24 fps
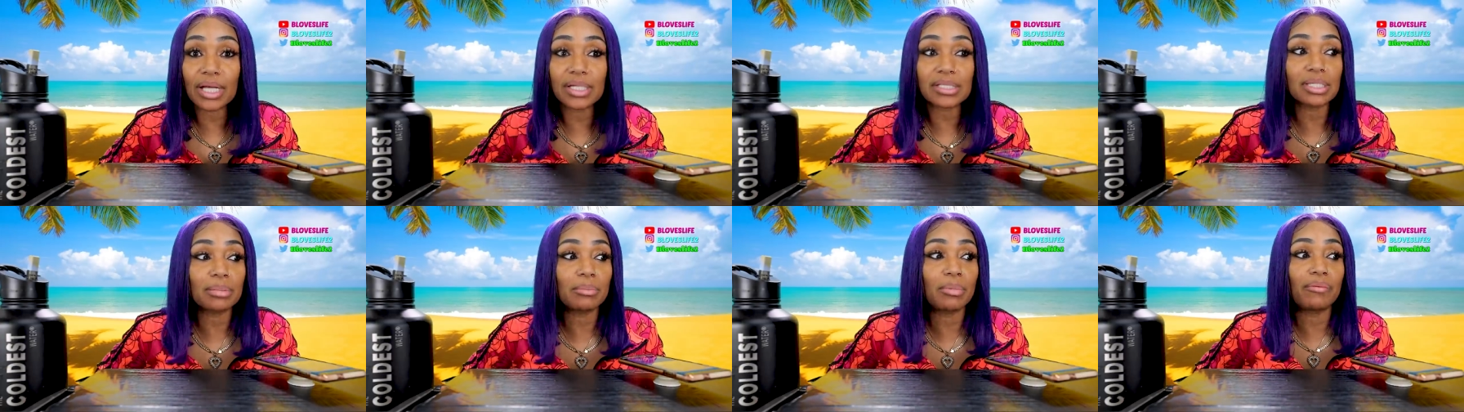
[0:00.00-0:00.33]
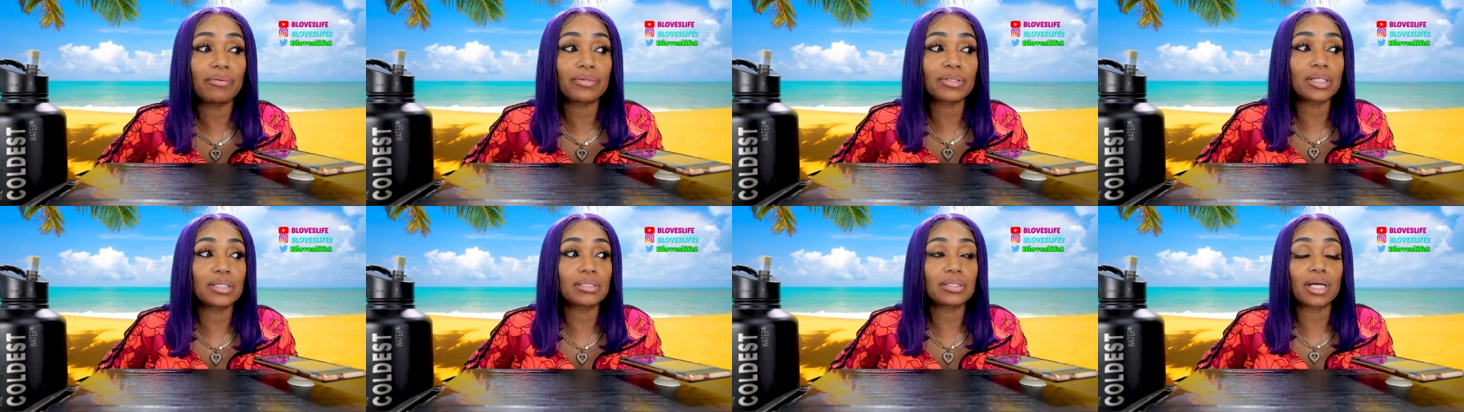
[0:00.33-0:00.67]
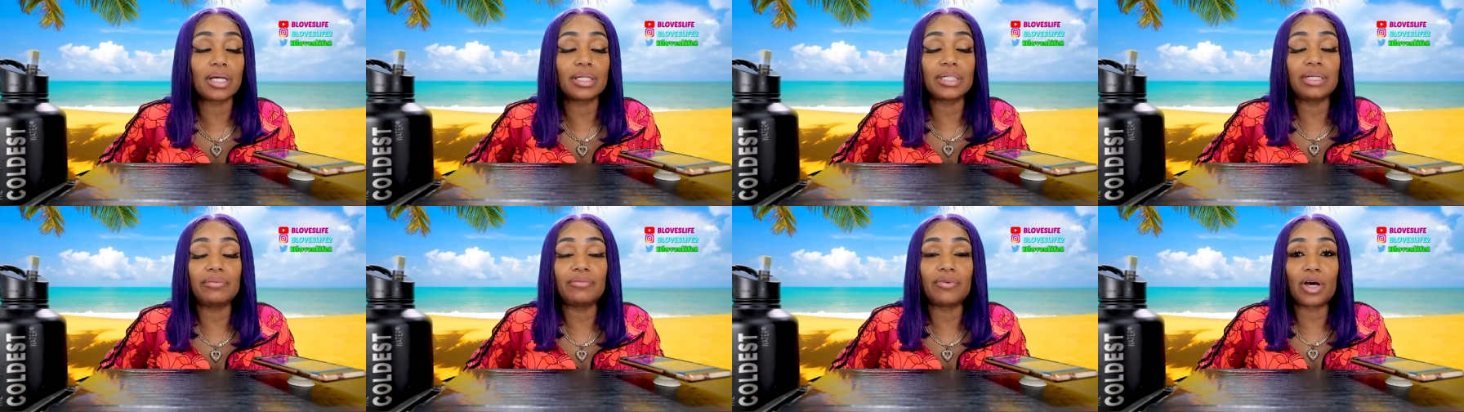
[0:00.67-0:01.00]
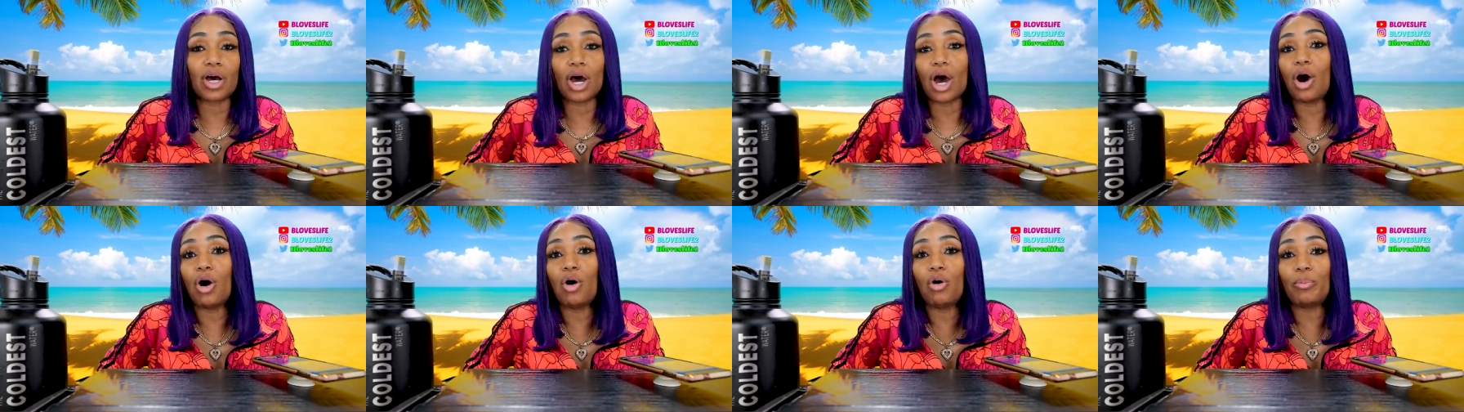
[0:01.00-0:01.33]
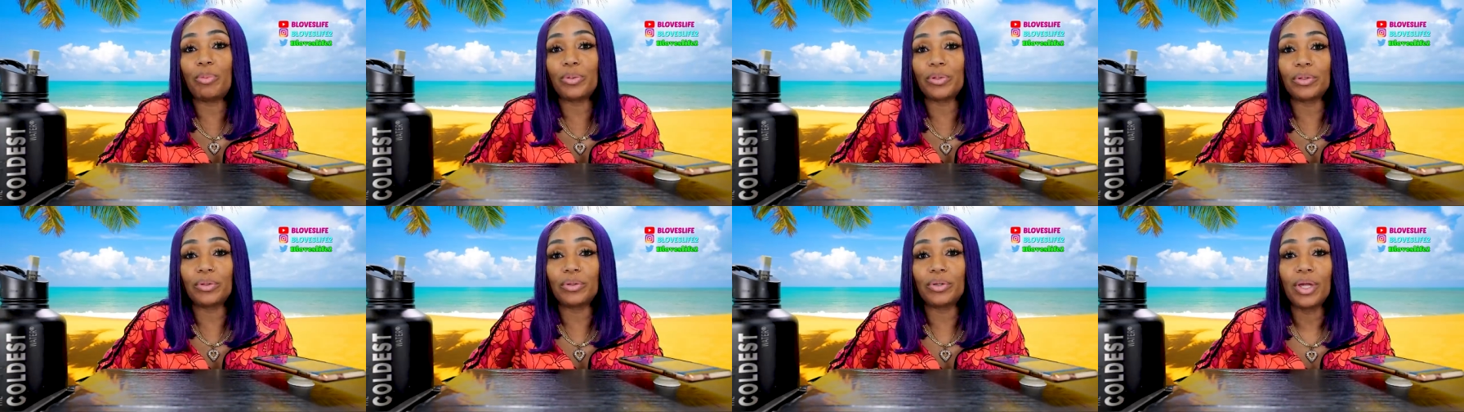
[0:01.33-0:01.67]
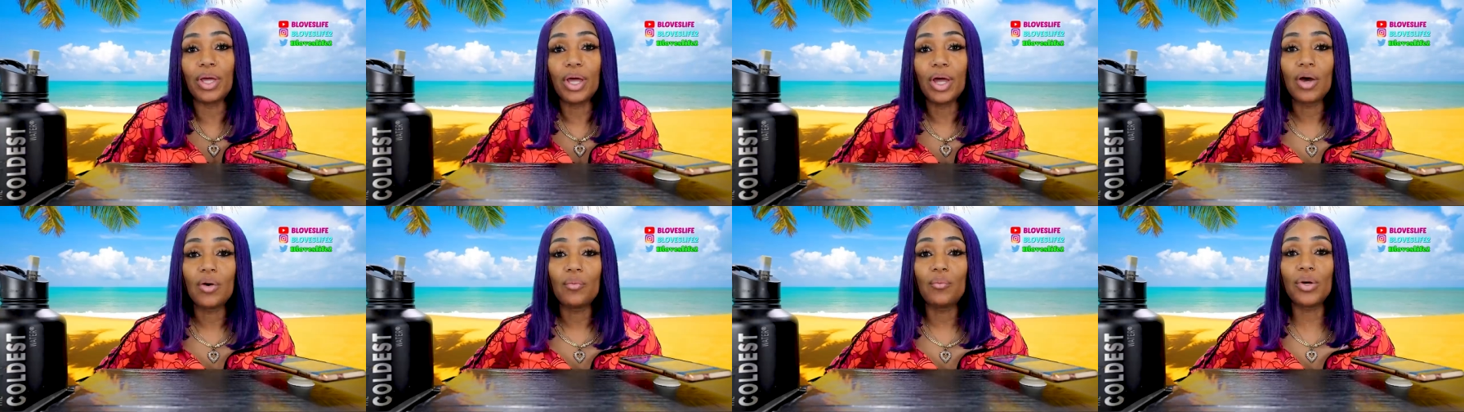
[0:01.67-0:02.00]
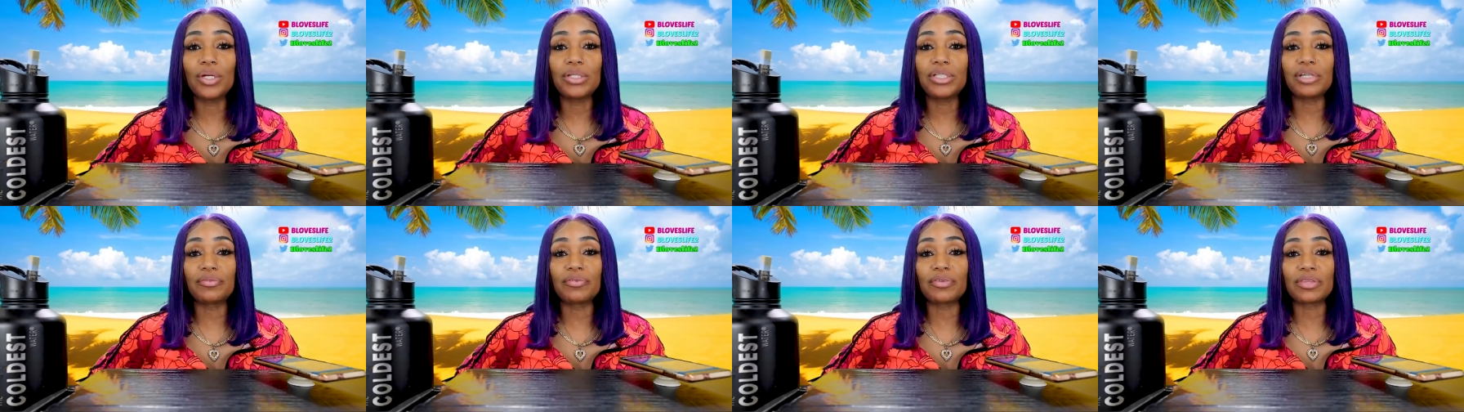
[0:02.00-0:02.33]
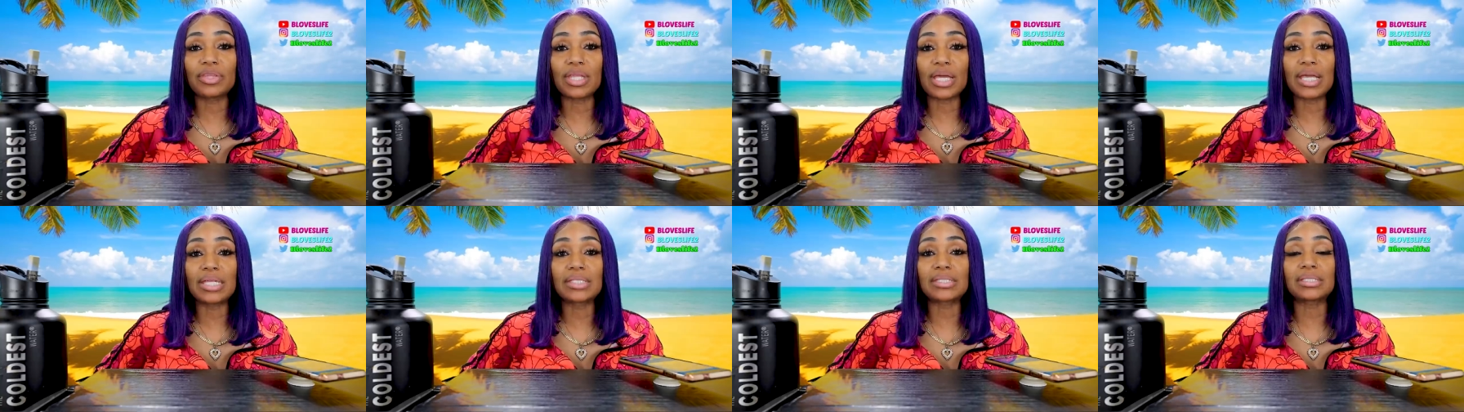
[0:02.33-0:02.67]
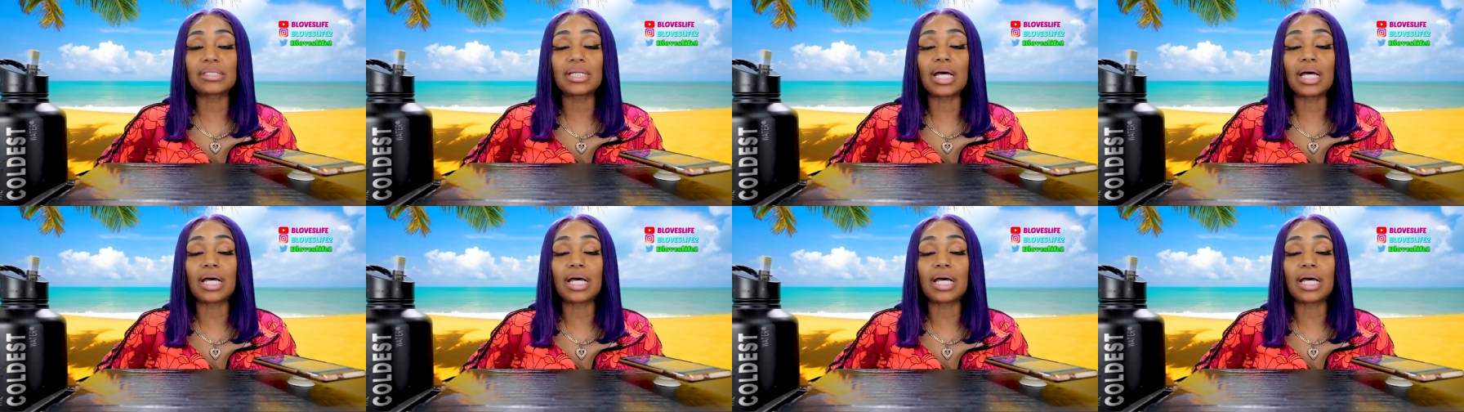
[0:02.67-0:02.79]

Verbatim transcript: Cause some of us couldn't even cope with different things.